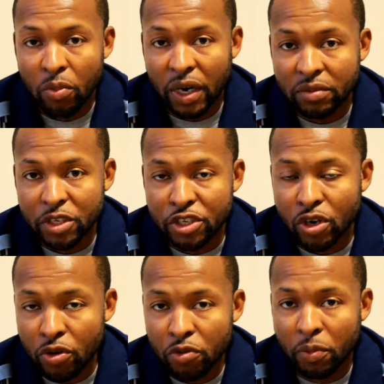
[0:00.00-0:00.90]
but to
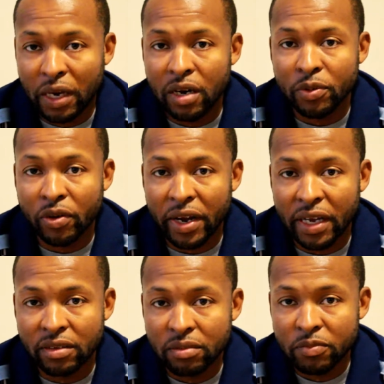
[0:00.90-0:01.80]
show you my
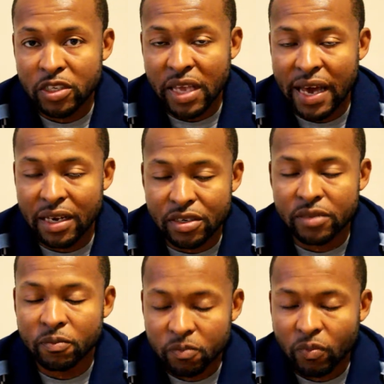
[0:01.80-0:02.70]
upgrade
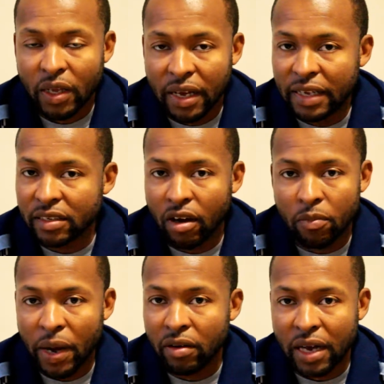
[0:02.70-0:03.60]
status is
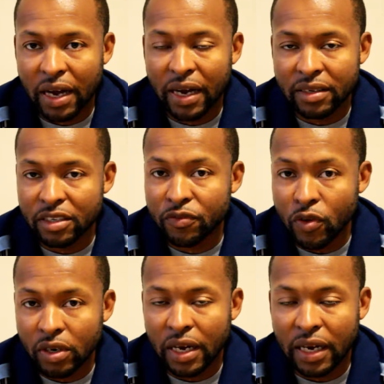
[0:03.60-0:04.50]
all about God, it's
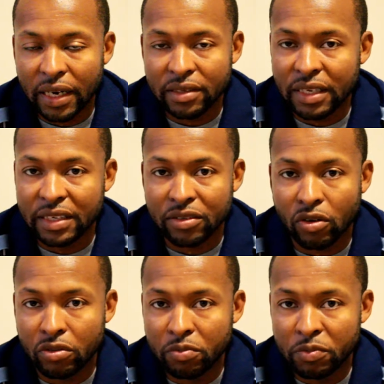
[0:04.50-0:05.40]
for God, it's
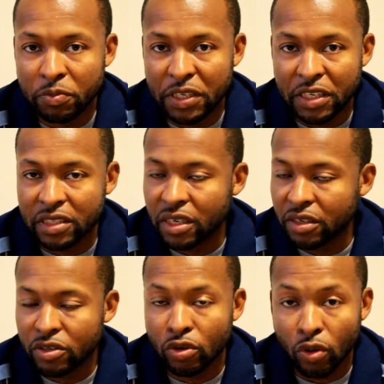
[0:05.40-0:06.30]
going to be
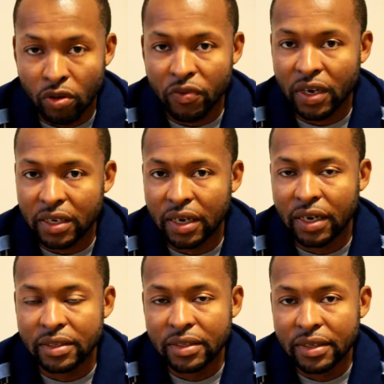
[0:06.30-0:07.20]
continue to glorify
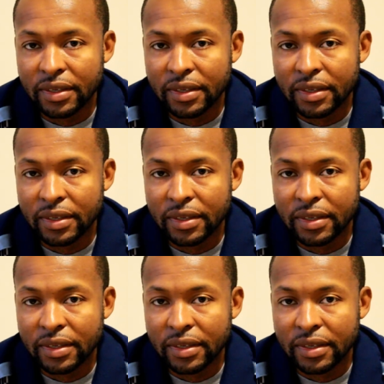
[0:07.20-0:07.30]
God.